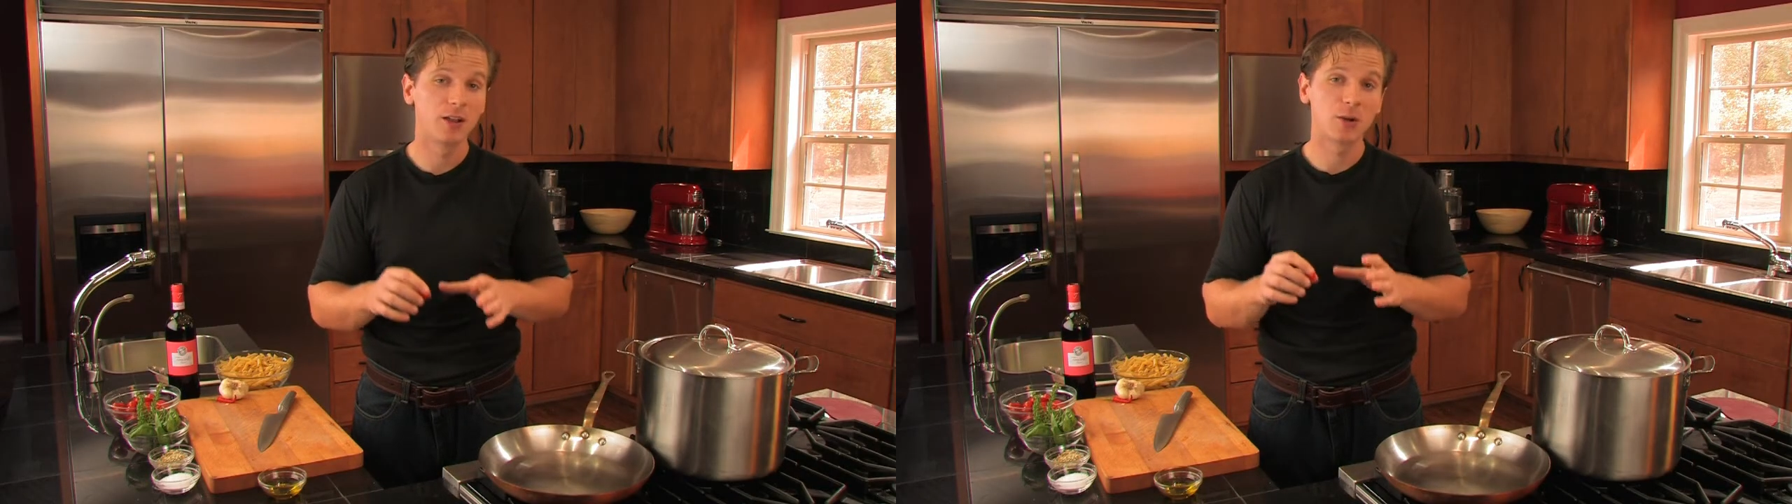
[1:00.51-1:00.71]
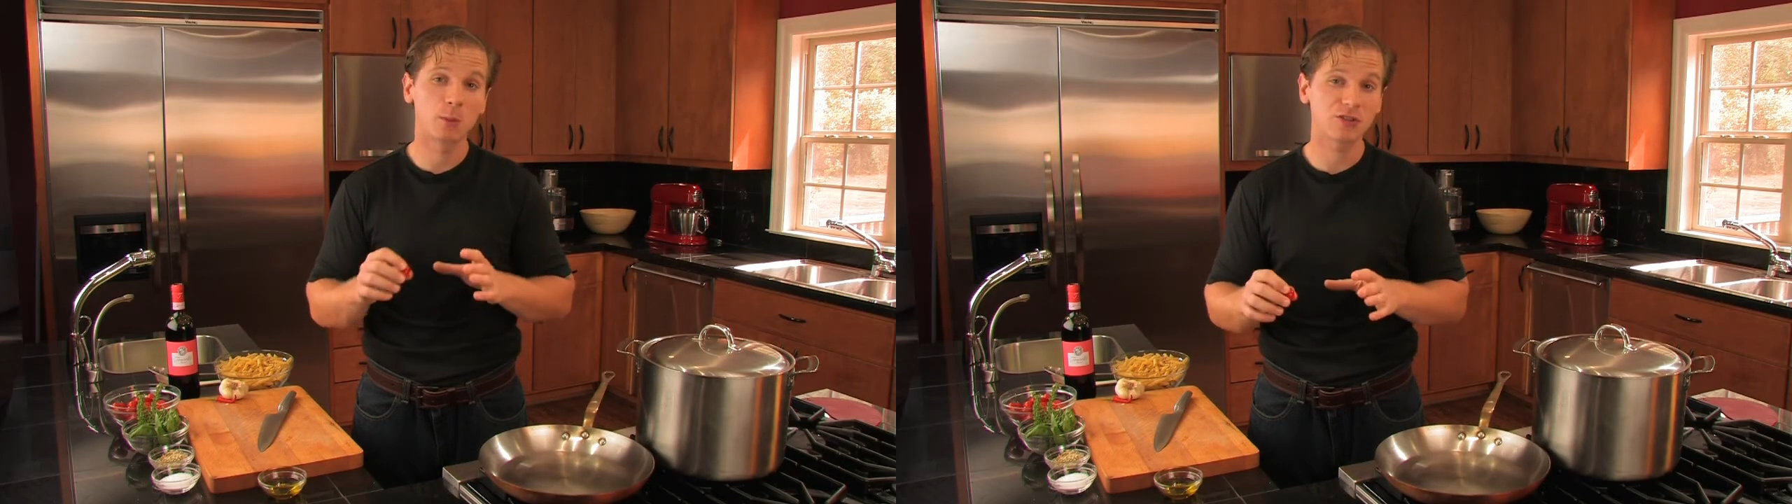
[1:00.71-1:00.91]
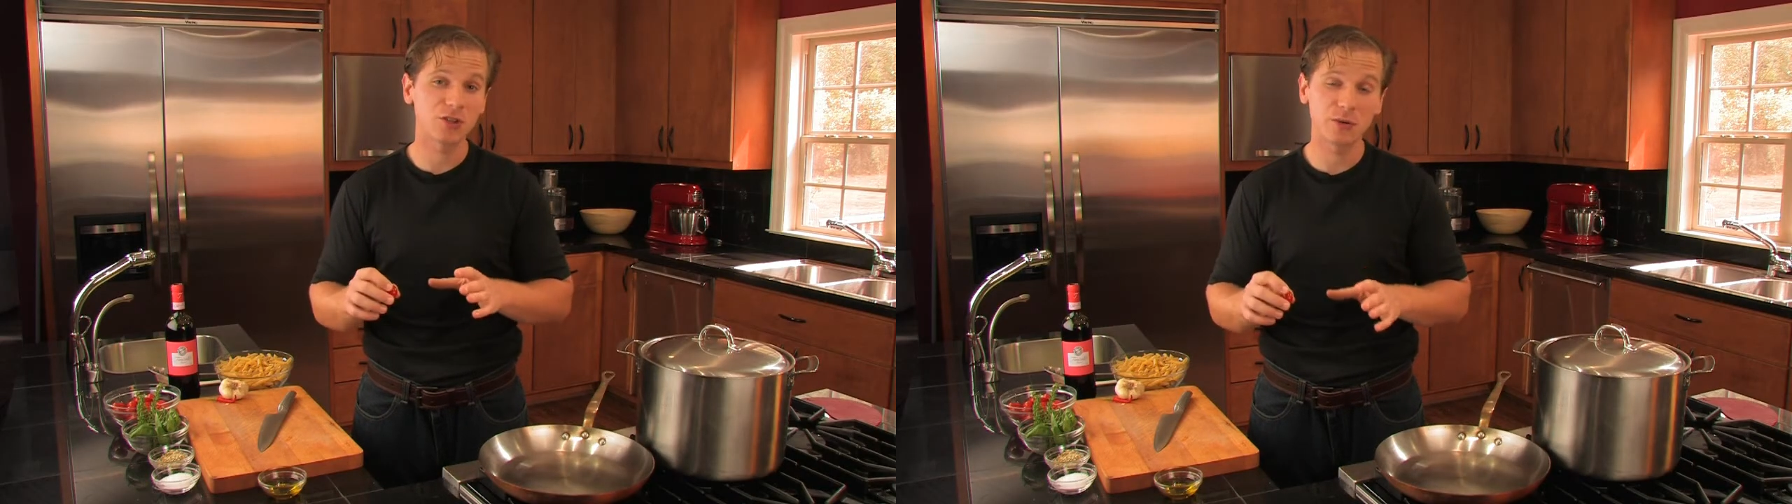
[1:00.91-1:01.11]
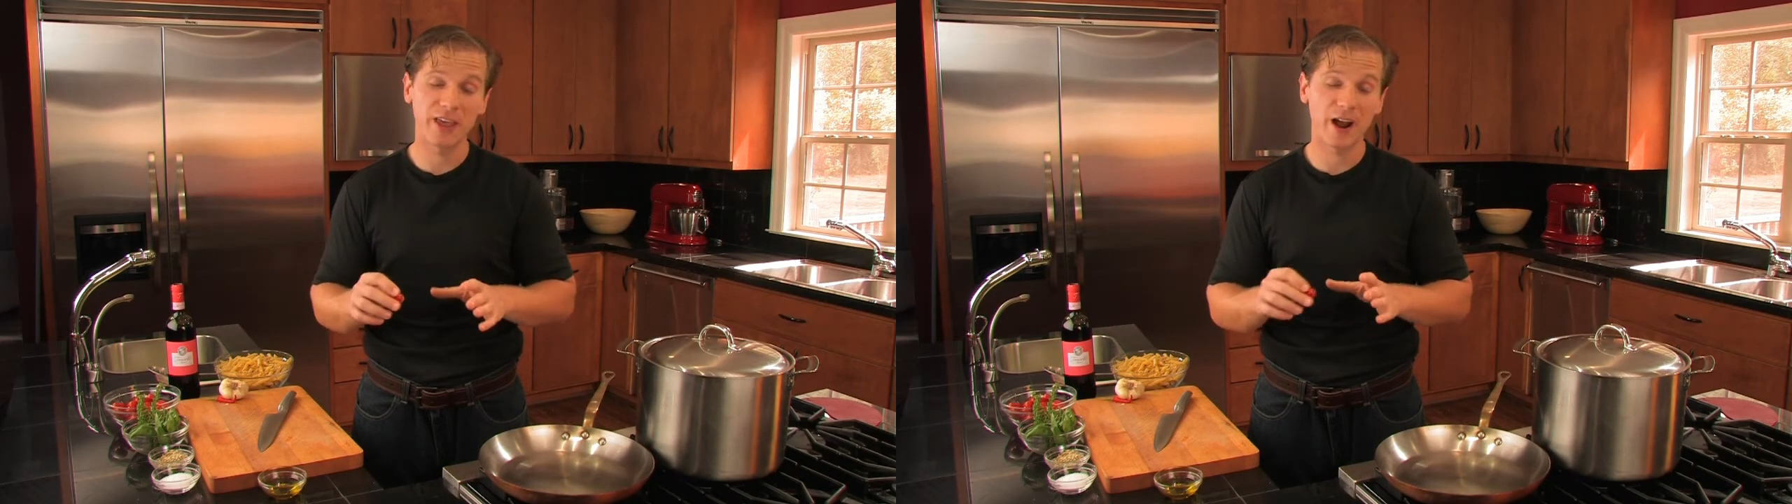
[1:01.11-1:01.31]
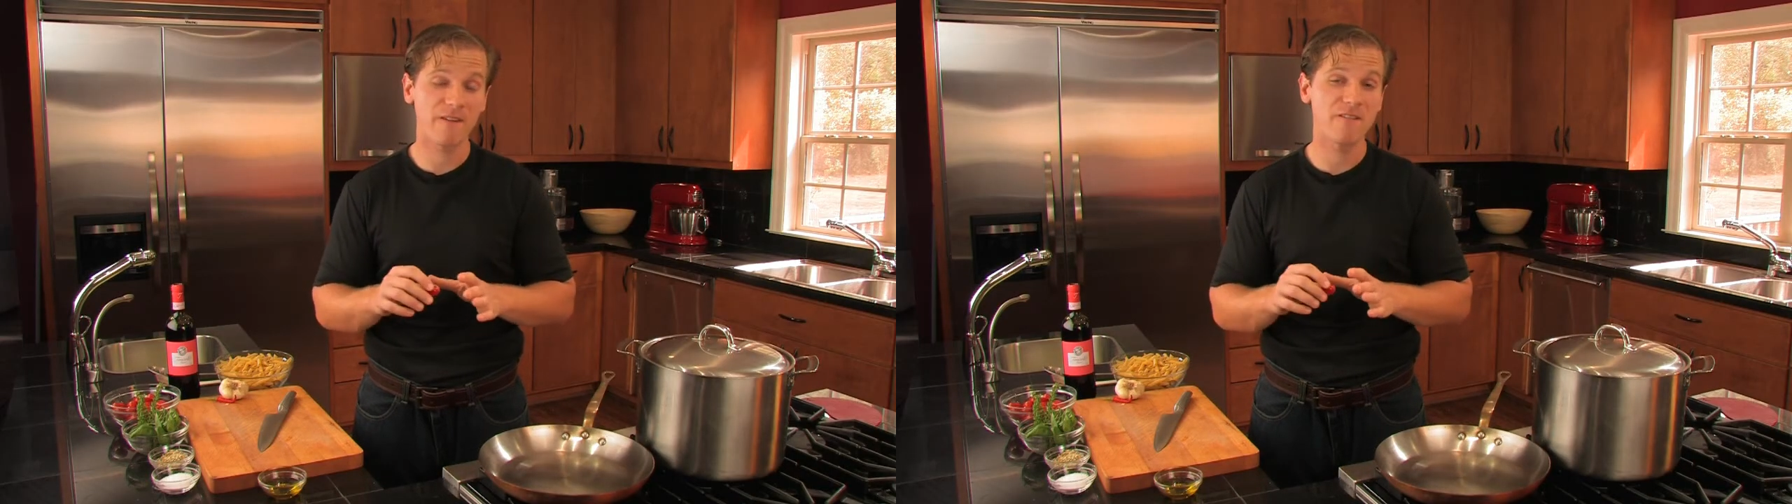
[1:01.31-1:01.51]
Number two,
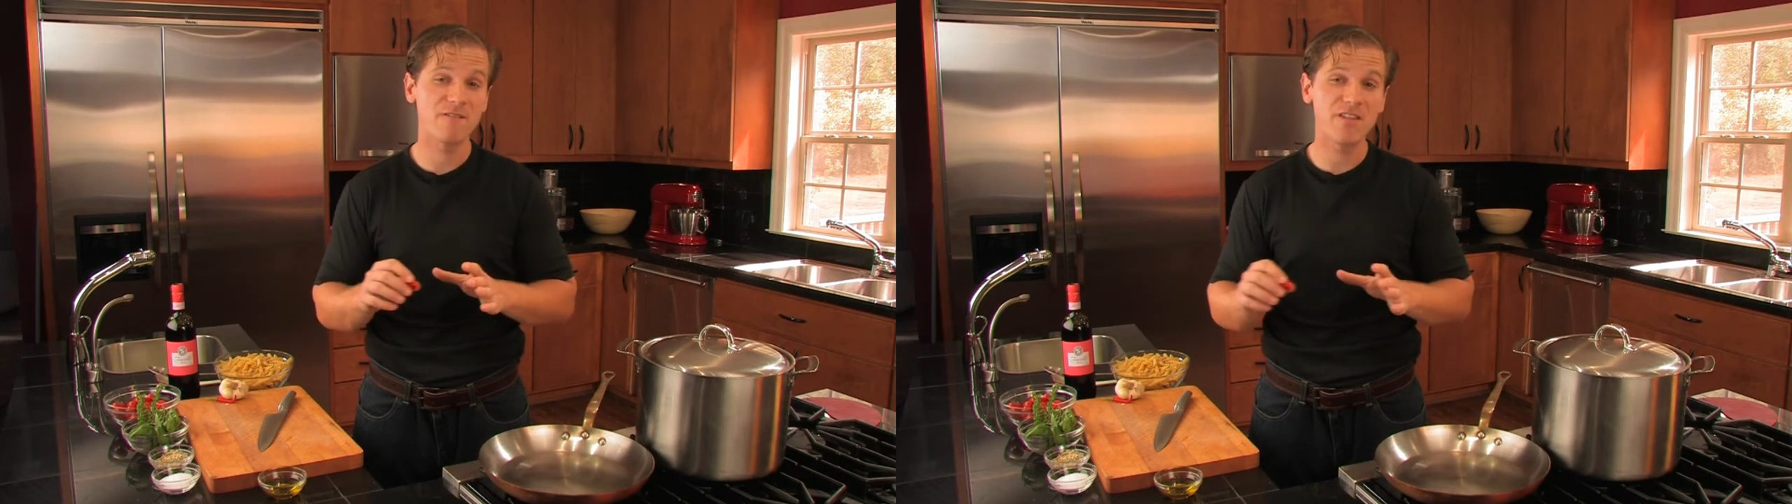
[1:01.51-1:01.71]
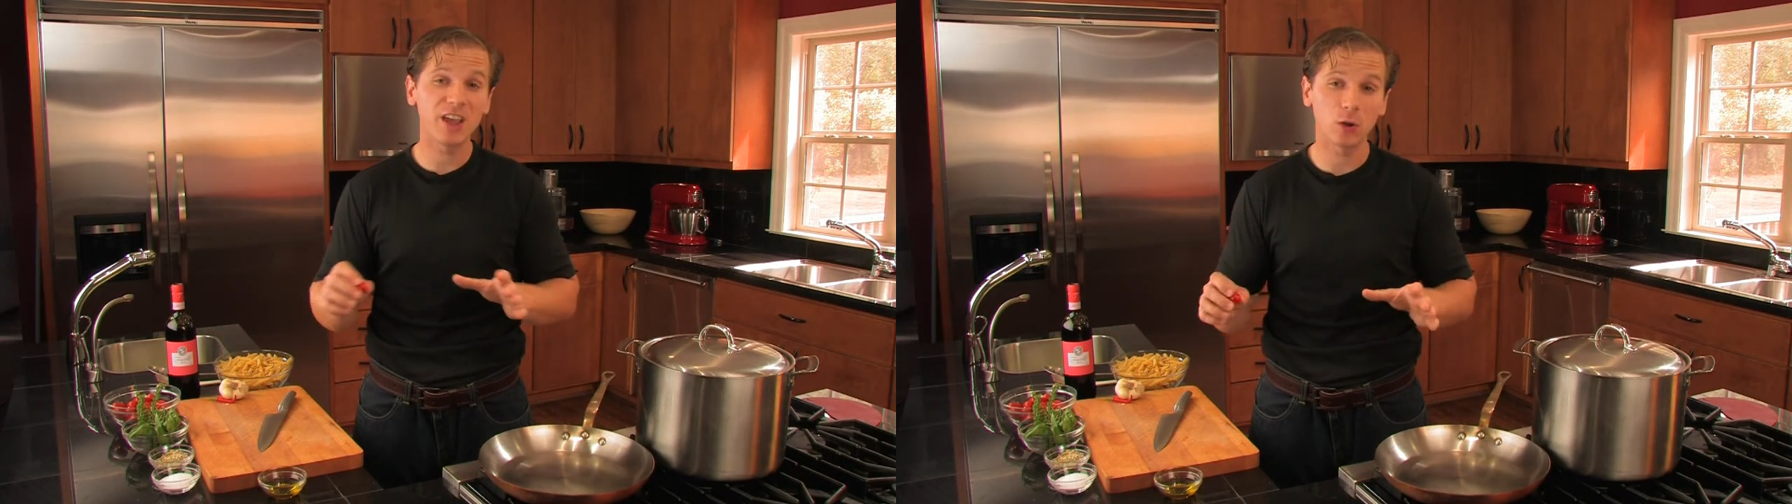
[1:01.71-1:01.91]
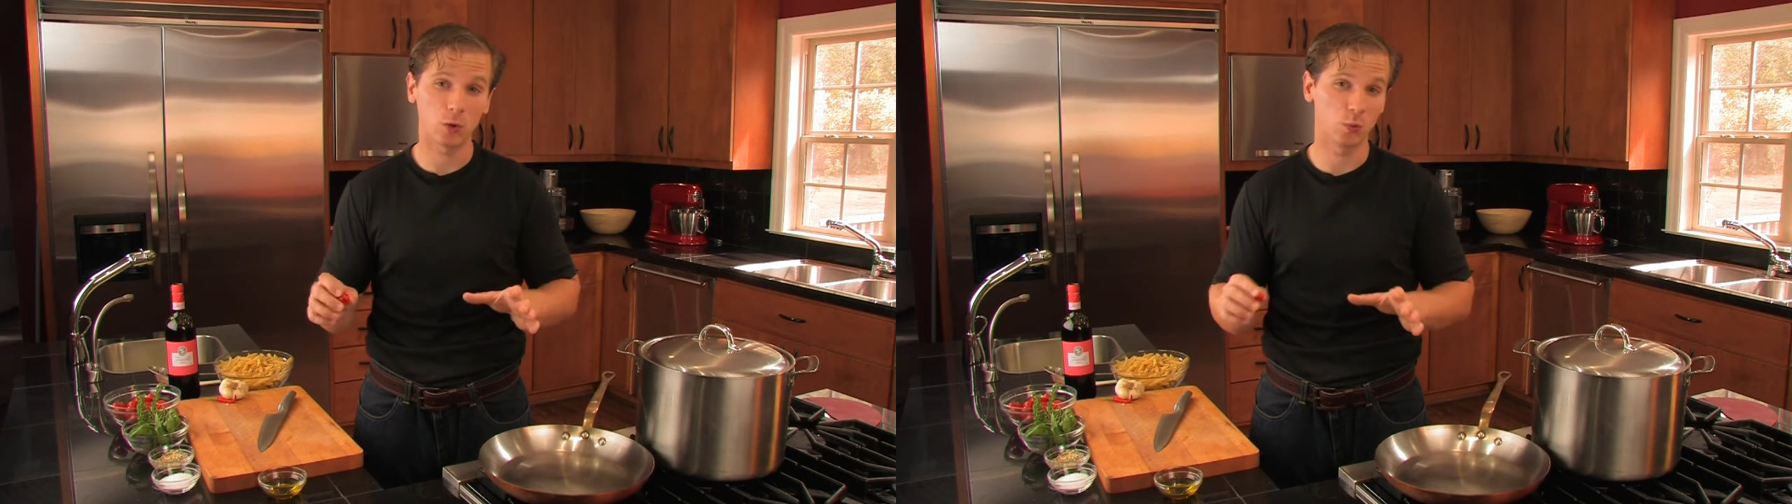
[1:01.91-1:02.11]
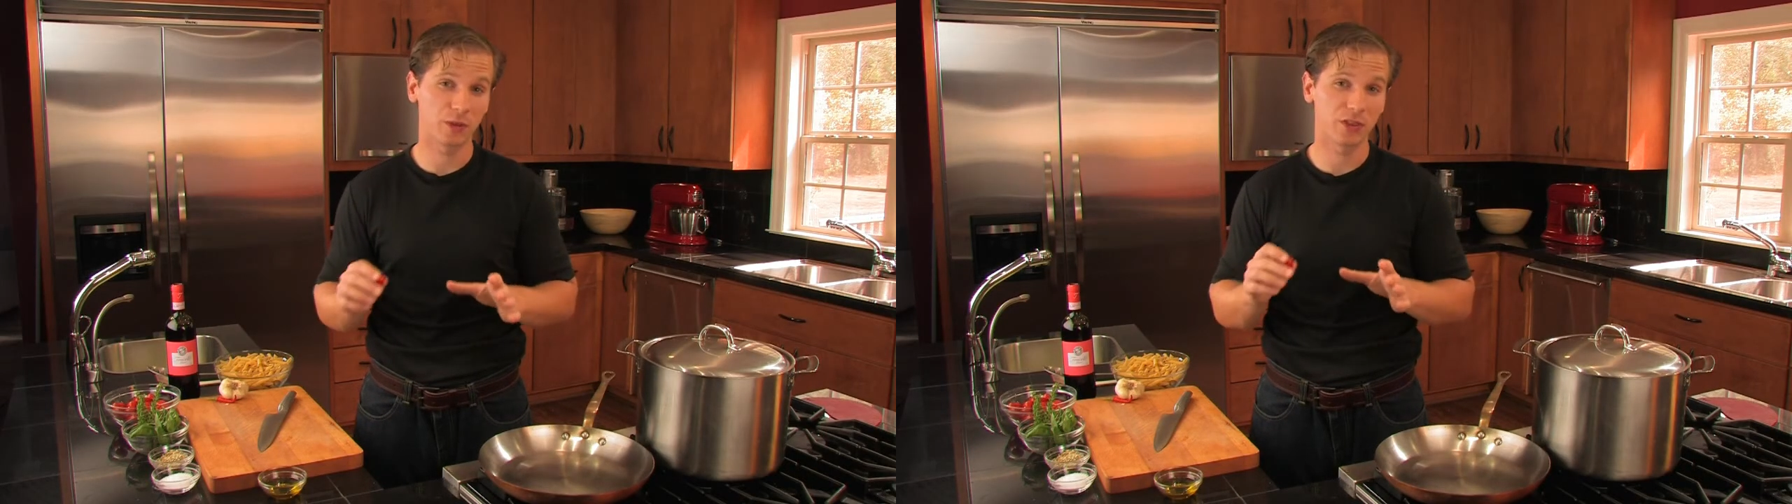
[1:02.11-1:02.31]
they are filled with